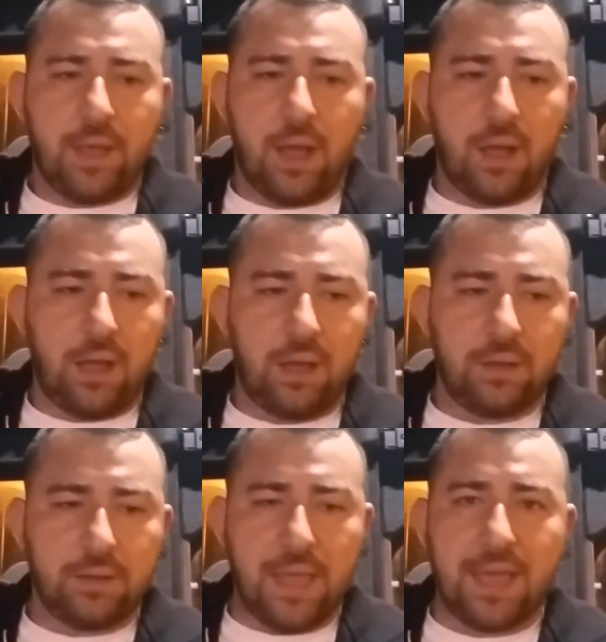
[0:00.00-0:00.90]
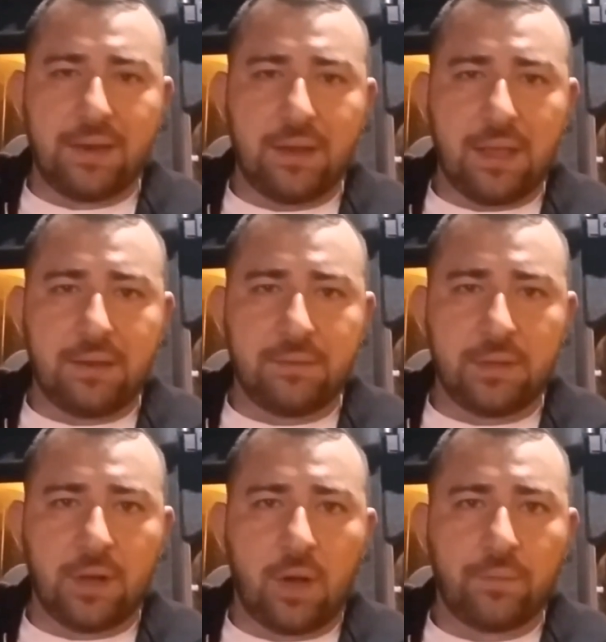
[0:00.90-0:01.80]
and
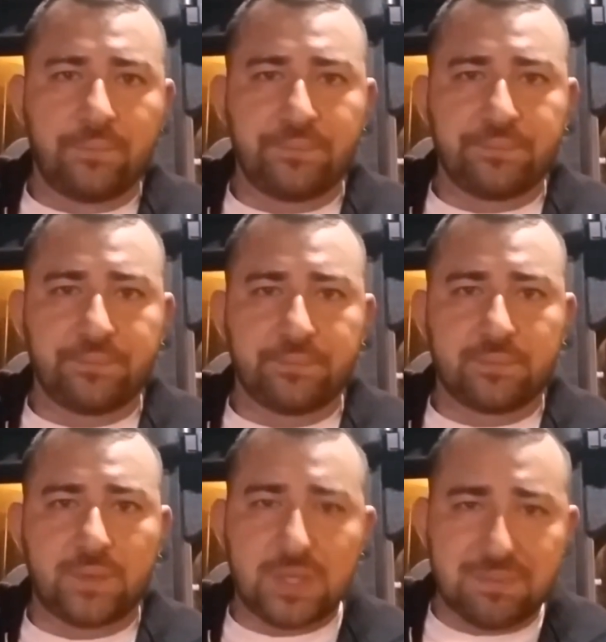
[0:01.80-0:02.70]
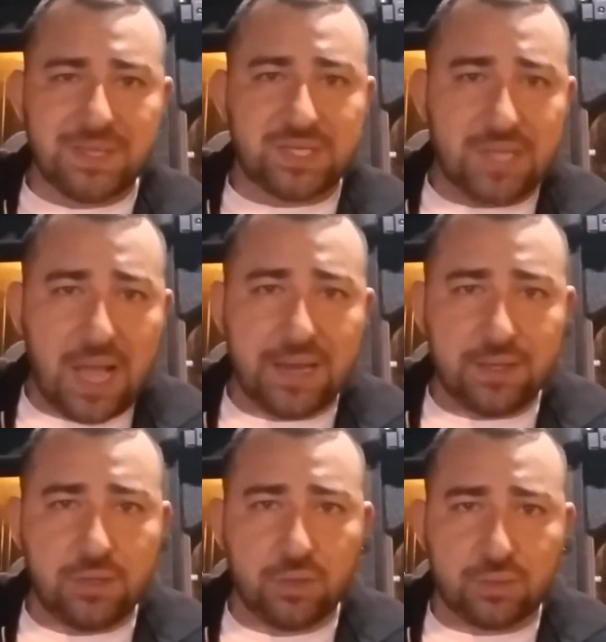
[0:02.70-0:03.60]
you know, these
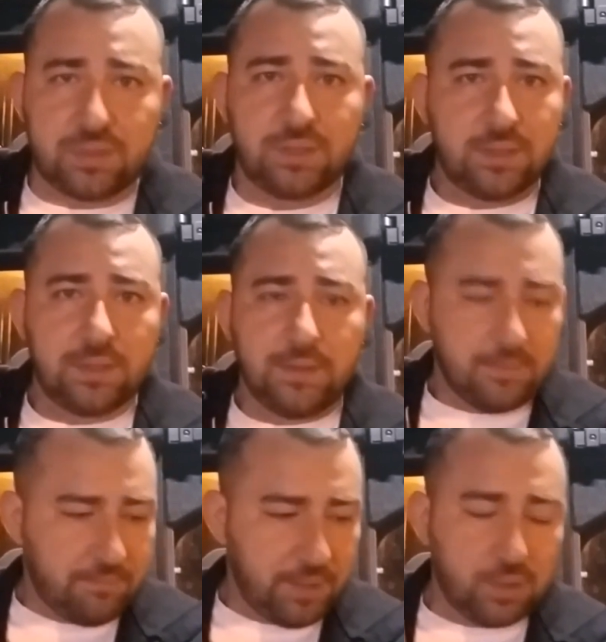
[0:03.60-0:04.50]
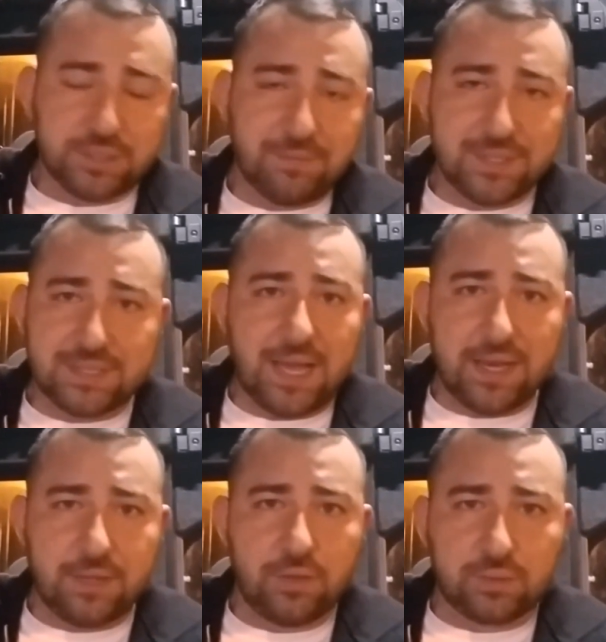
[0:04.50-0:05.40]
misguided youth, because the
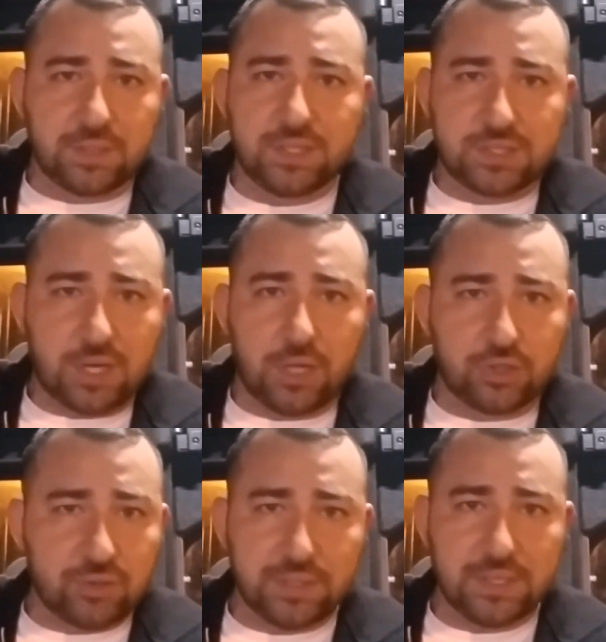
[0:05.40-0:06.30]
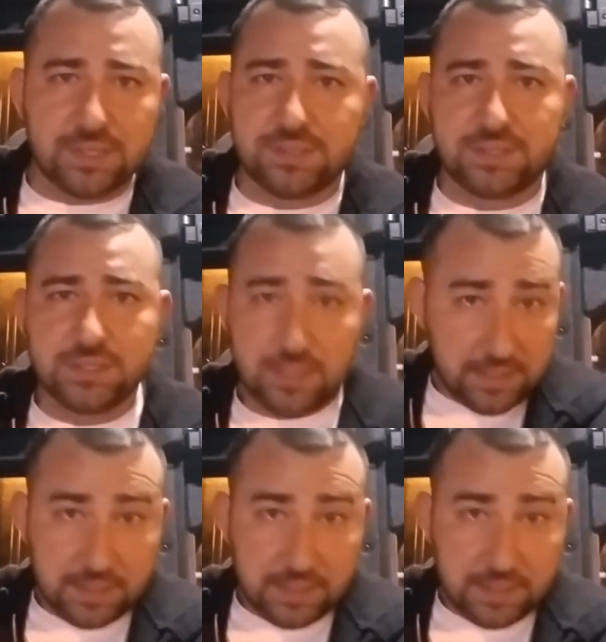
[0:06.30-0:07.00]
misguided youth in this country is